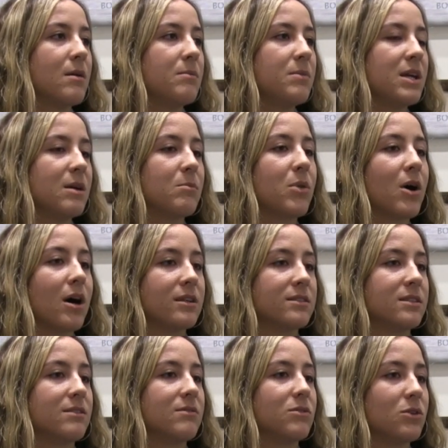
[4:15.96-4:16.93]
being
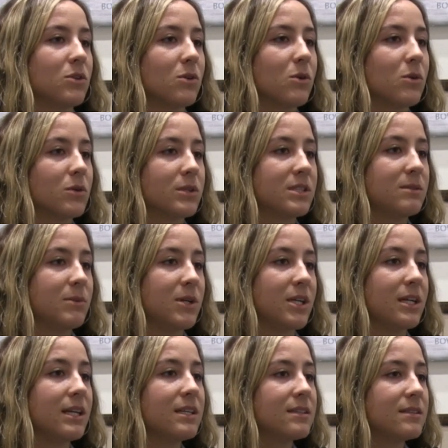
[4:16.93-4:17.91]
positive through the whole
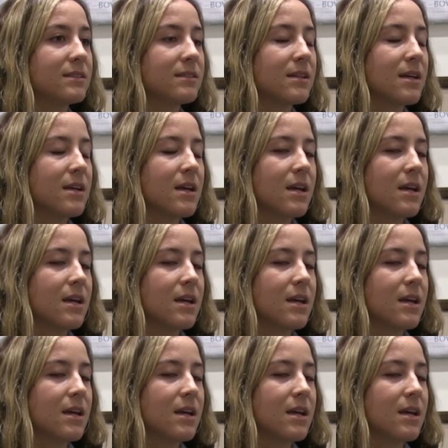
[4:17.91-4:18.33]
experience.